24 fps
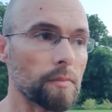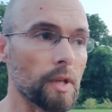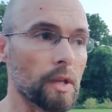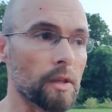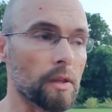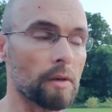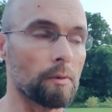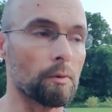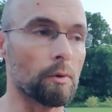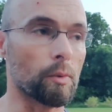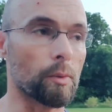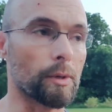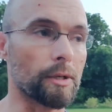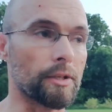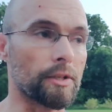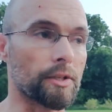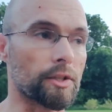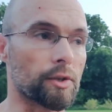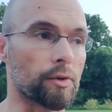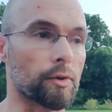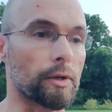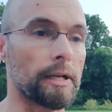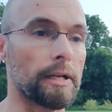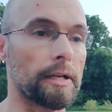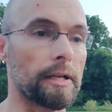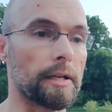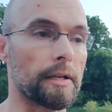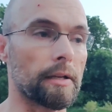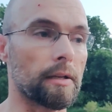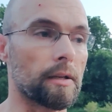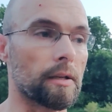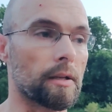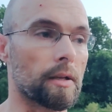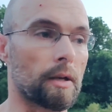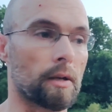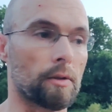Then when we screed it,
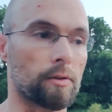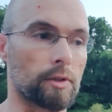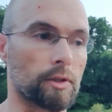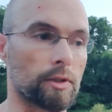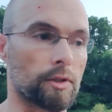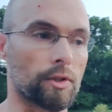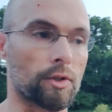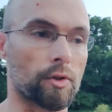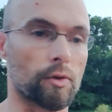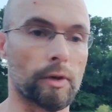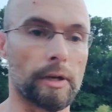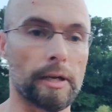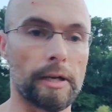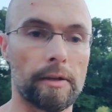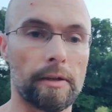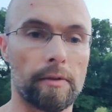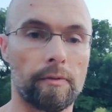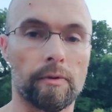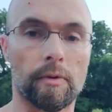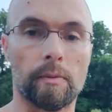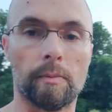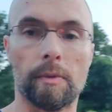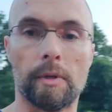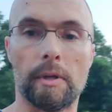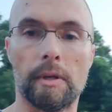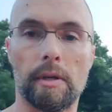I'll just screed from